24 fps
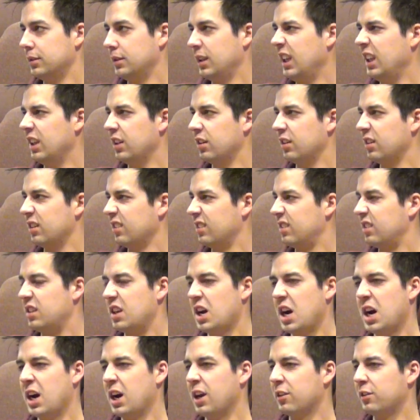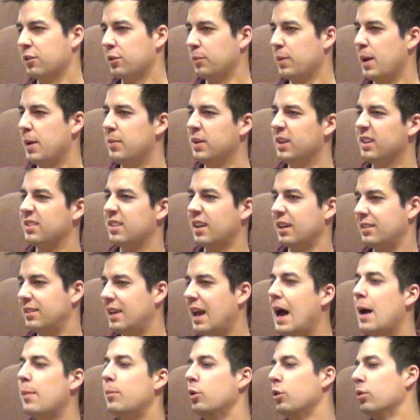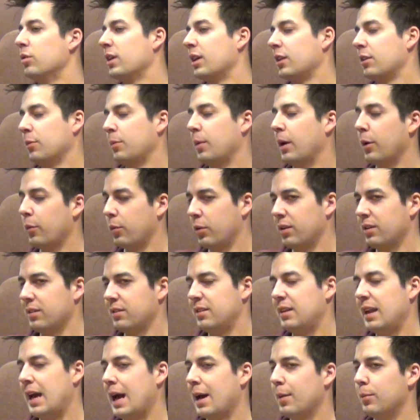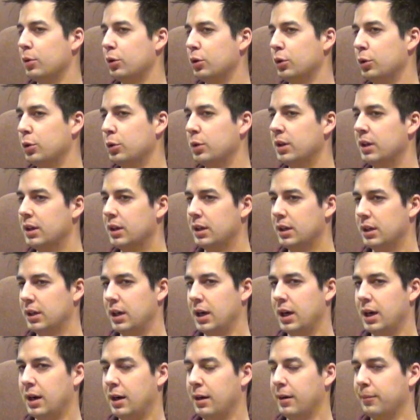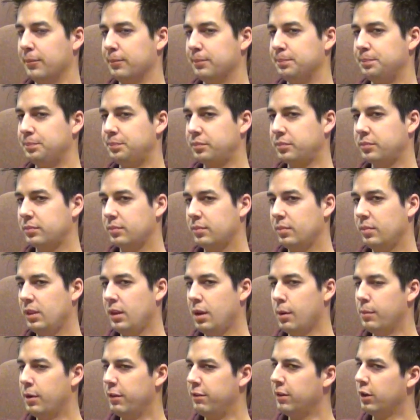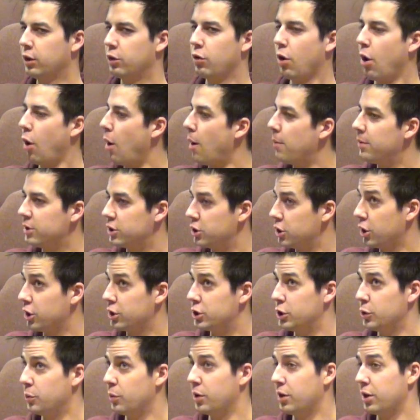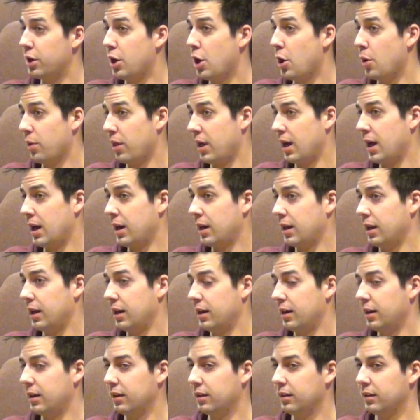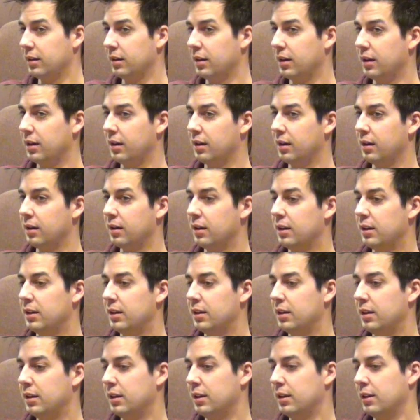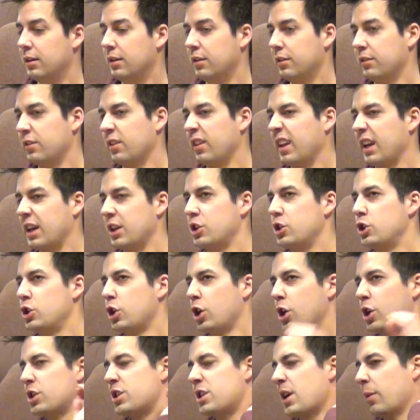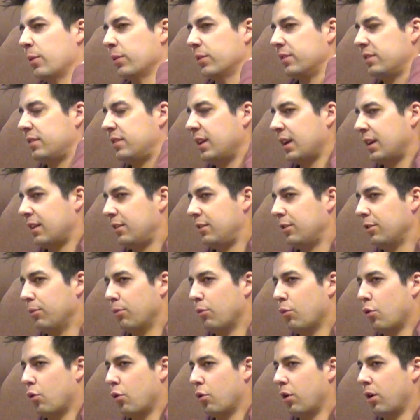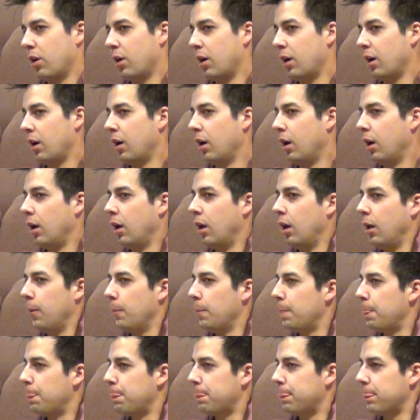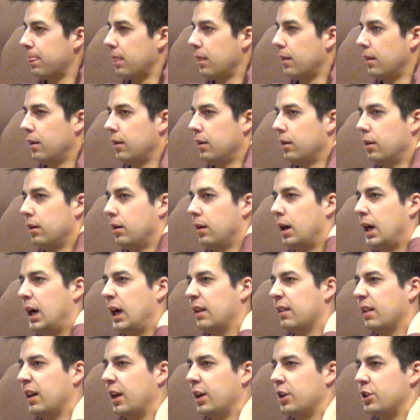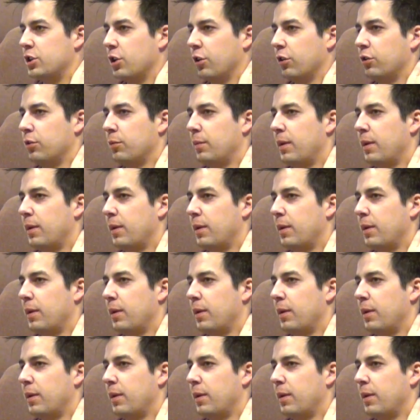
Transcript: either discuss or maybe it's like taboo. That's a better word. It's taboo. But if you didn't grow up in church, you wouldn't know that. And So like at church, I would stick to more. I had a lot of jokes